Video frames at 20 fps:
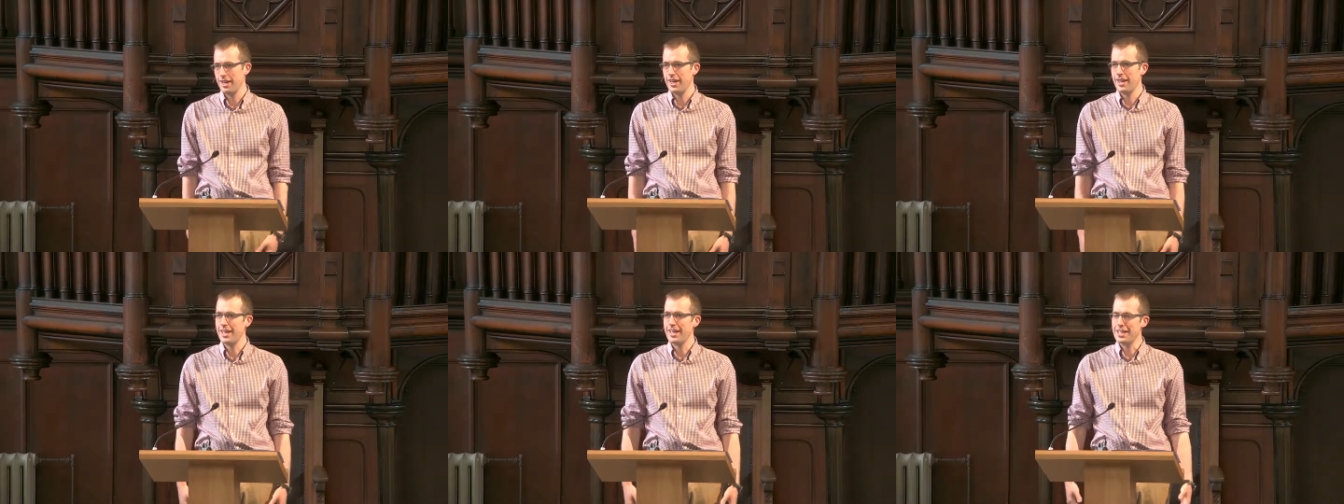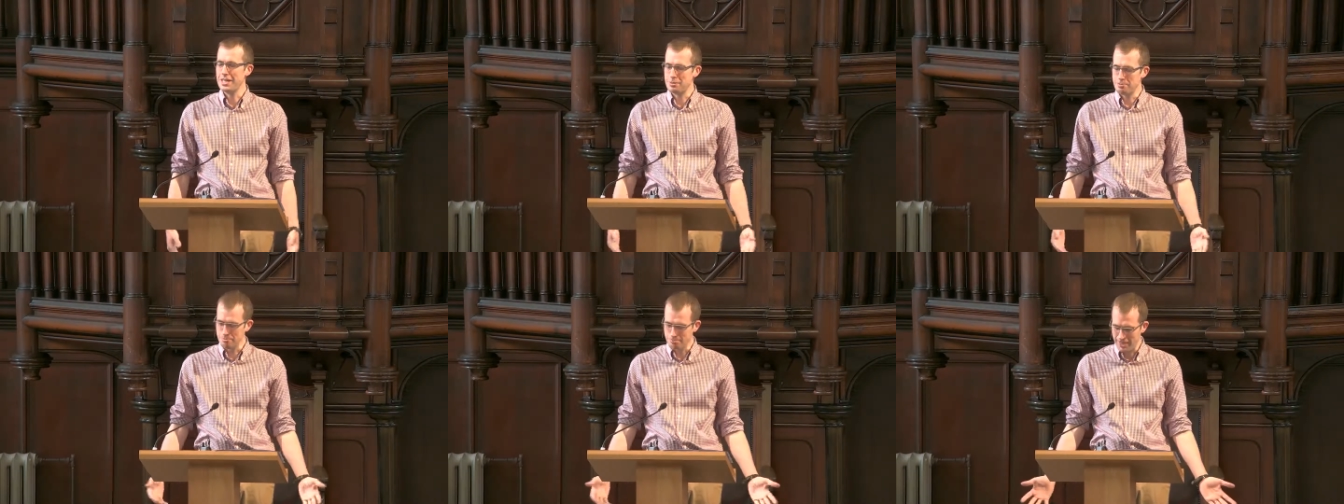
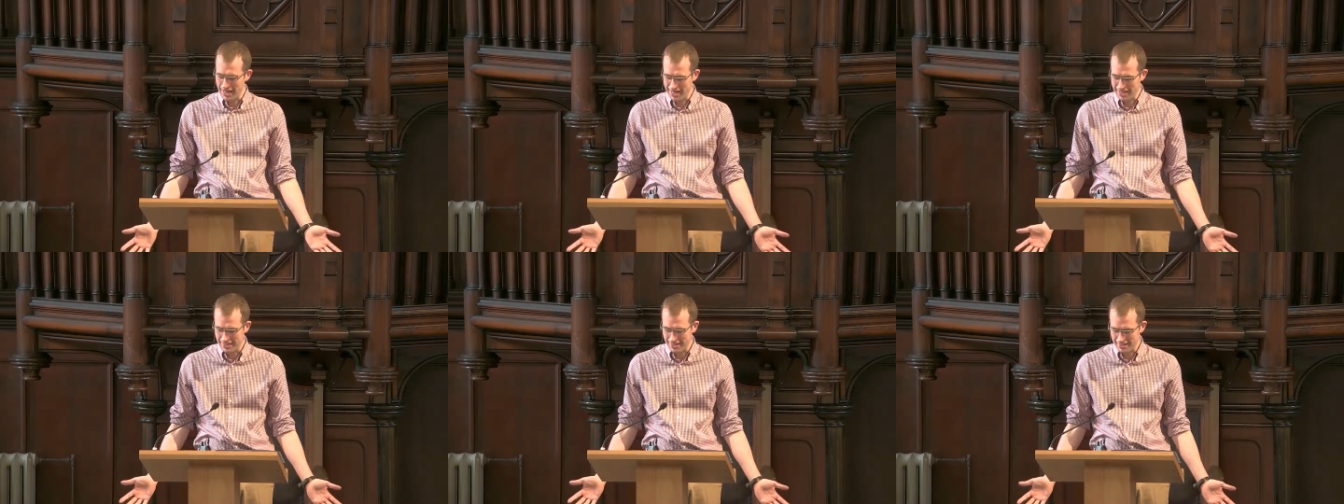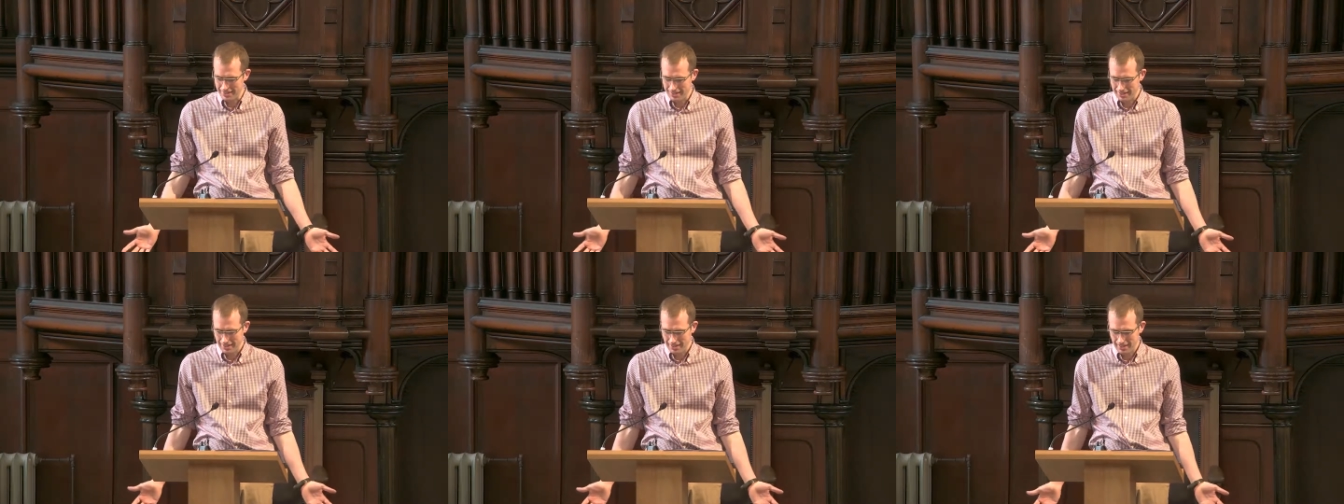He's made it.
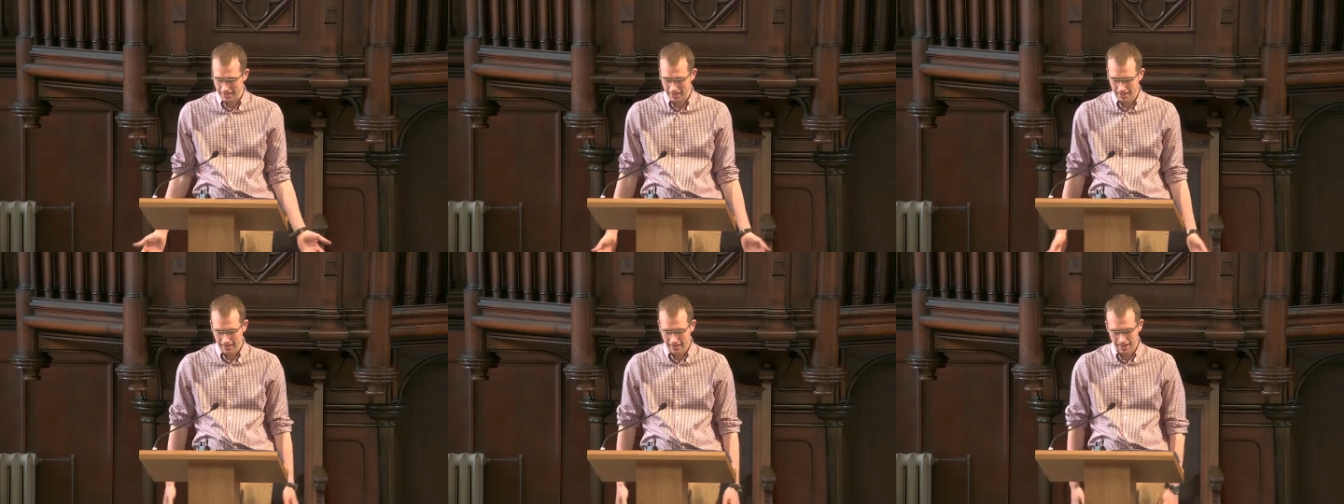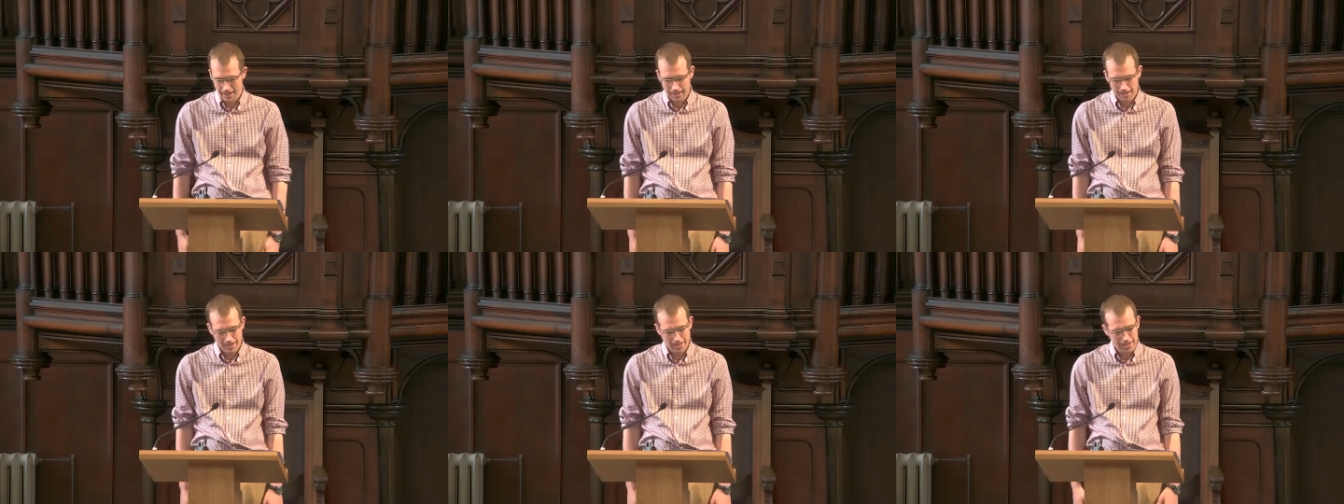
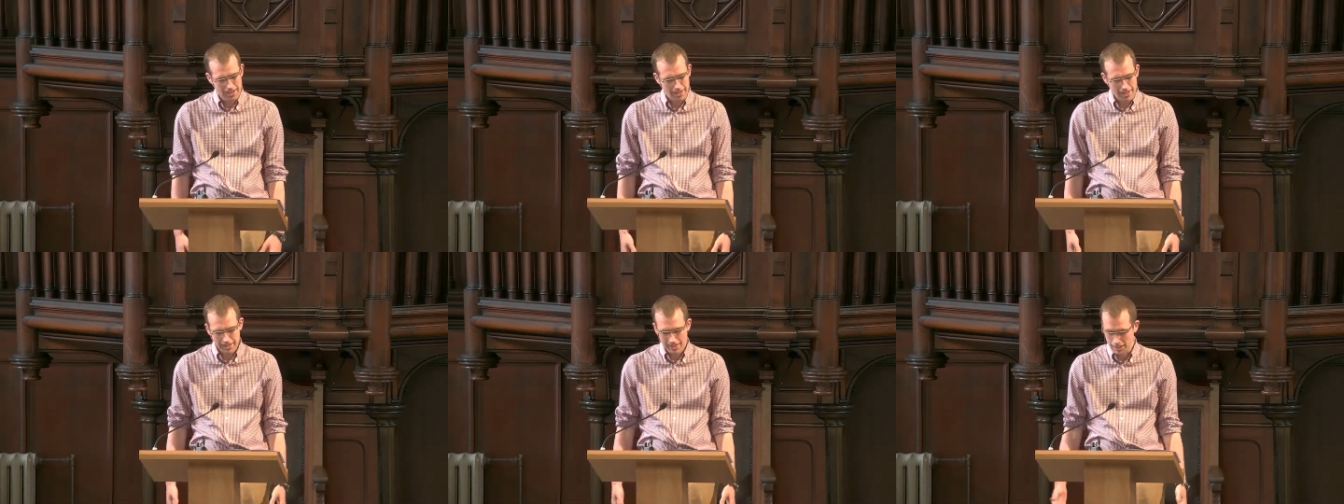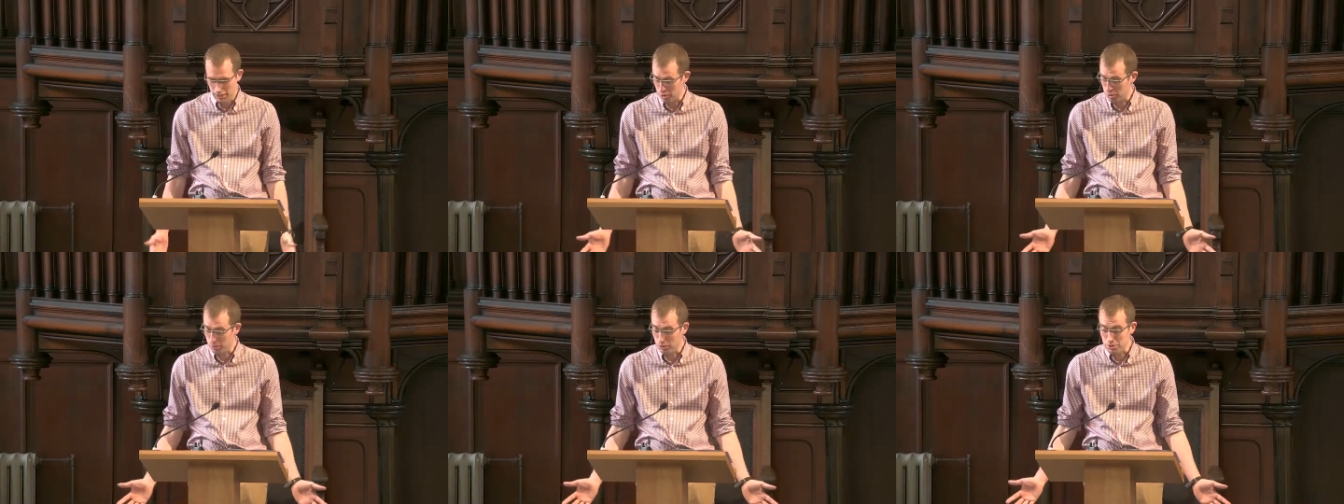He
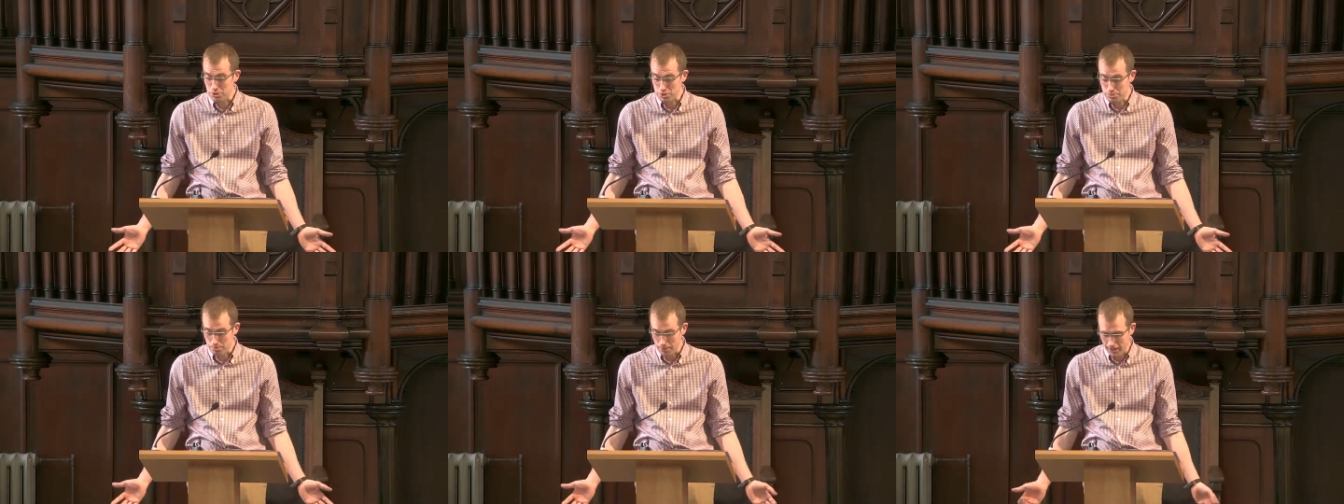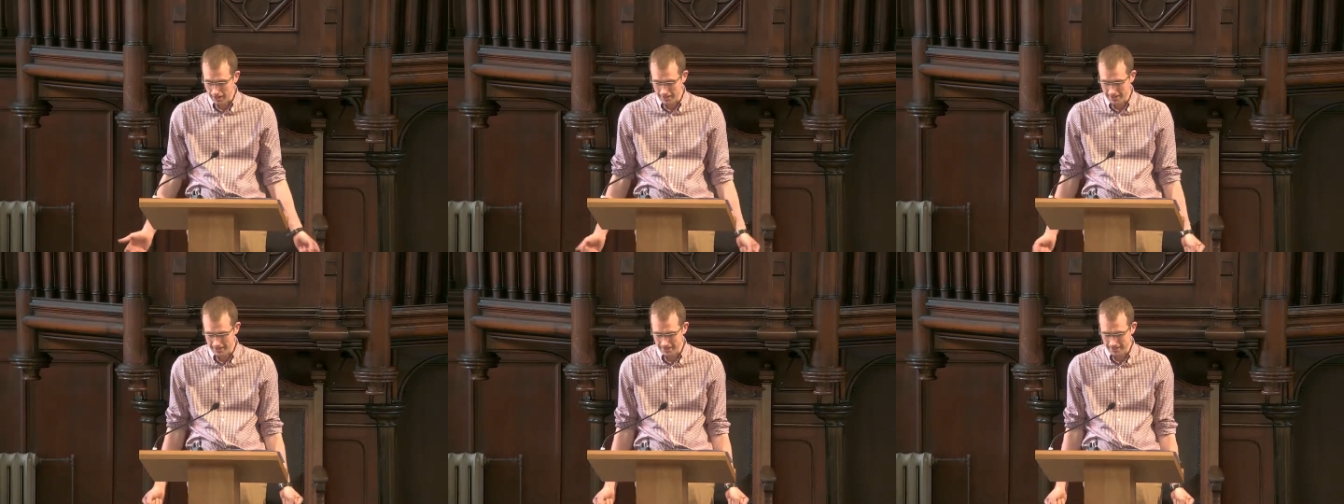just wants to
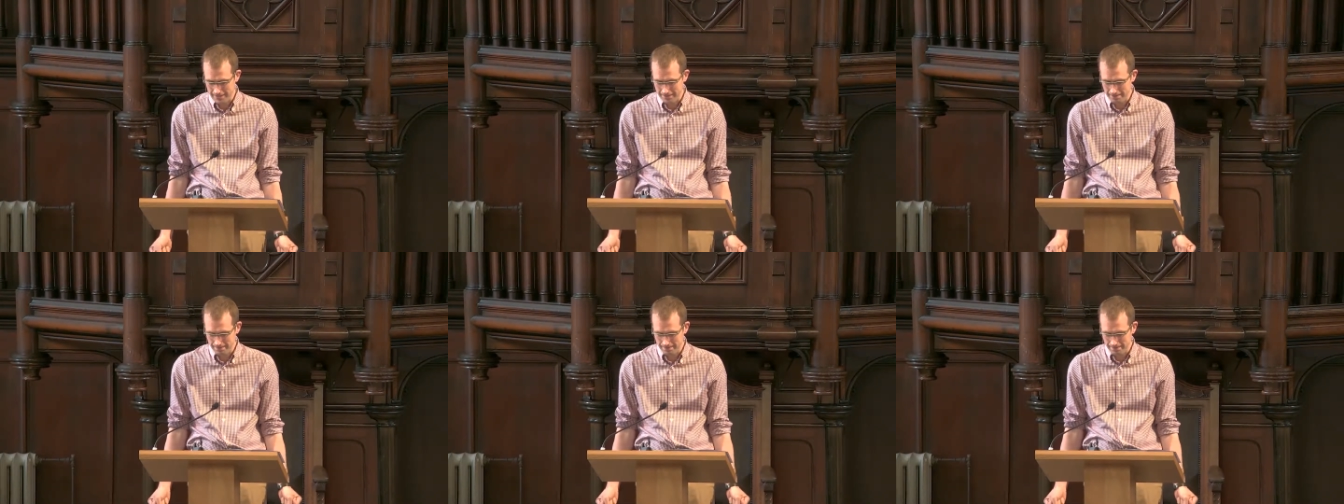party.